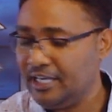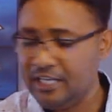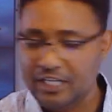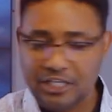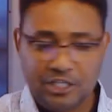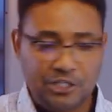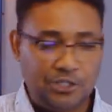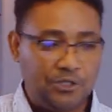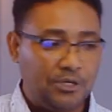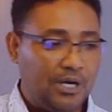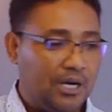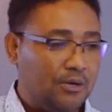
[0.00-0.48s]

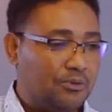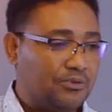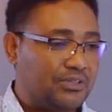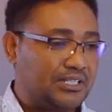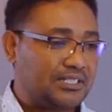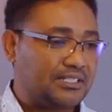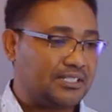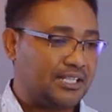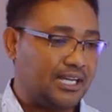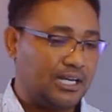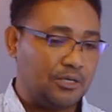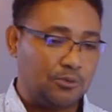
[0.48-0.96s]
He knew how
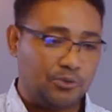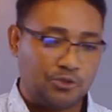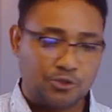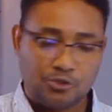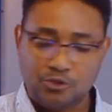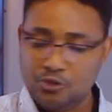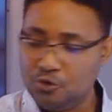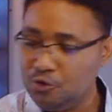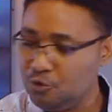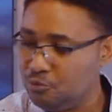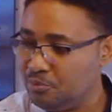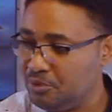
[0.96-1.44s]
the son was
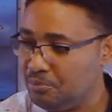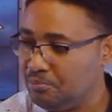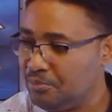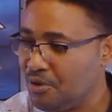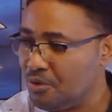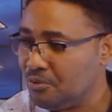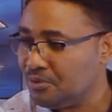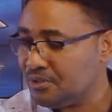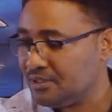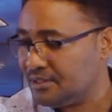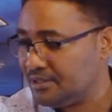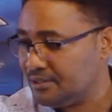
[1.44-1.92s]
going to be
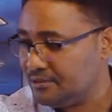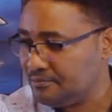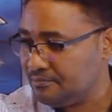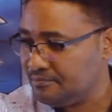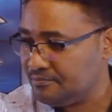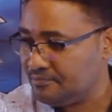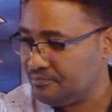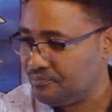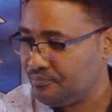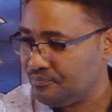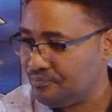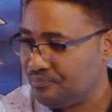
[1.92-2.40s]
born.
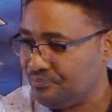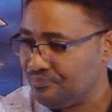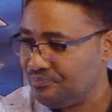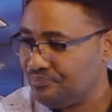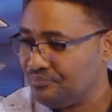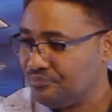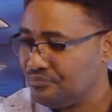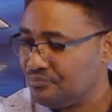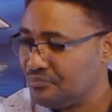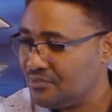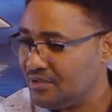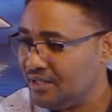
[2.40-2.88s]

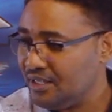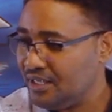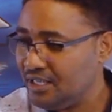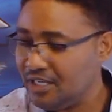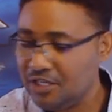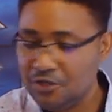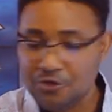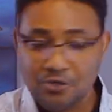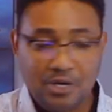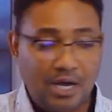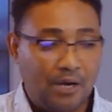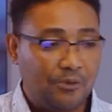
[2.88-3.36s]

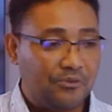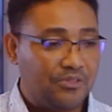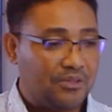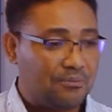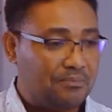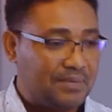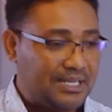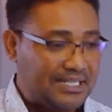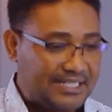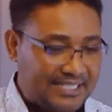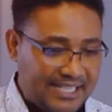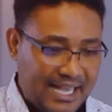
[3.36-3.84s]
He knew how the
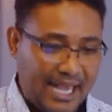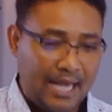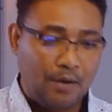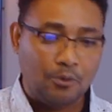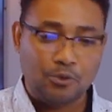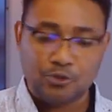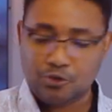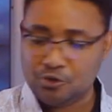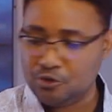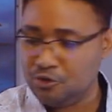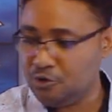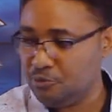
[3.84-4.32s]
Messiah
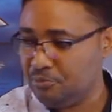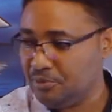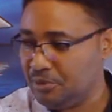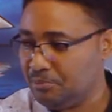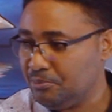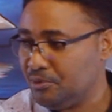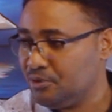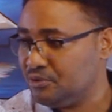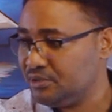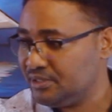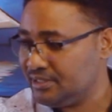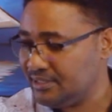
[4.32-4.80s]
was going to be
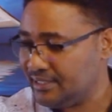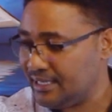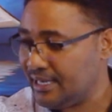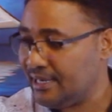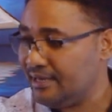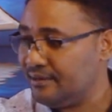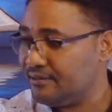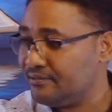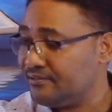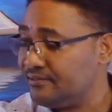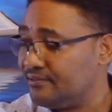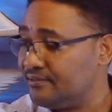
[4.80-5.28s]
born in
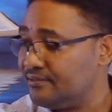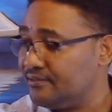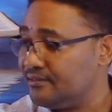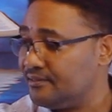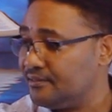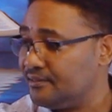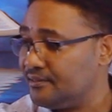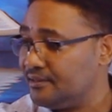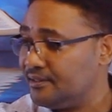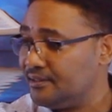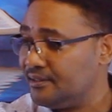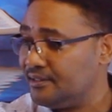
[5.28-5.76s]
earth.
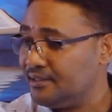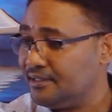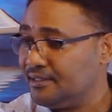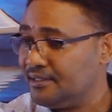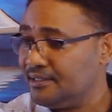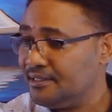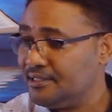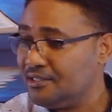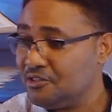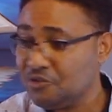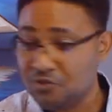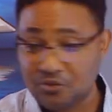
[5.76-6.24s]

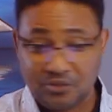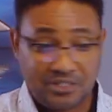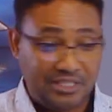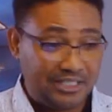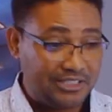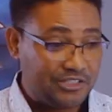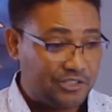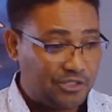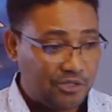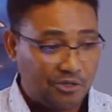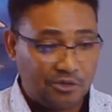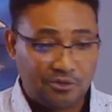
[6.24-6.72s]
So
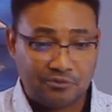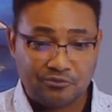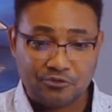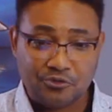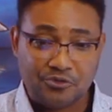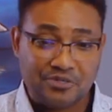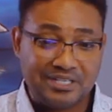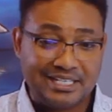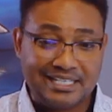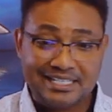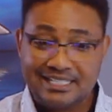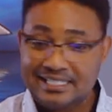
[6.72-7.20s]
he sort of
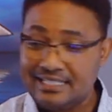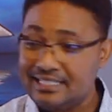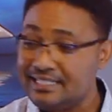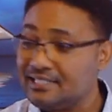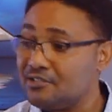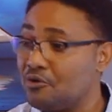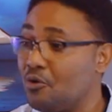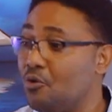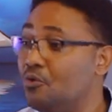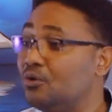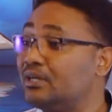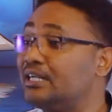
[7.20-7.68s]
created
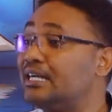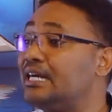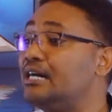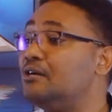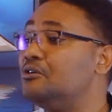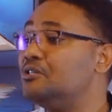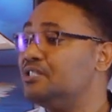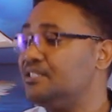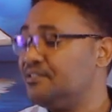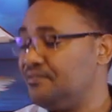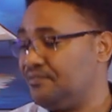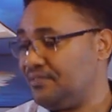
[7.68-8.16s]
his own
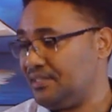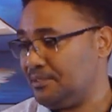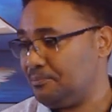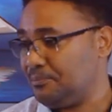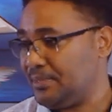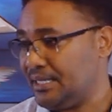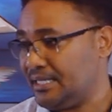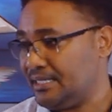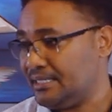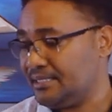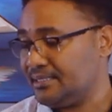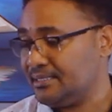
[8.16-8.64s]
counterfeit
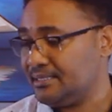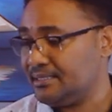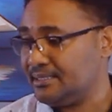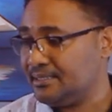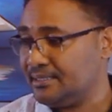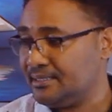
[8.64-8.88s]
plan.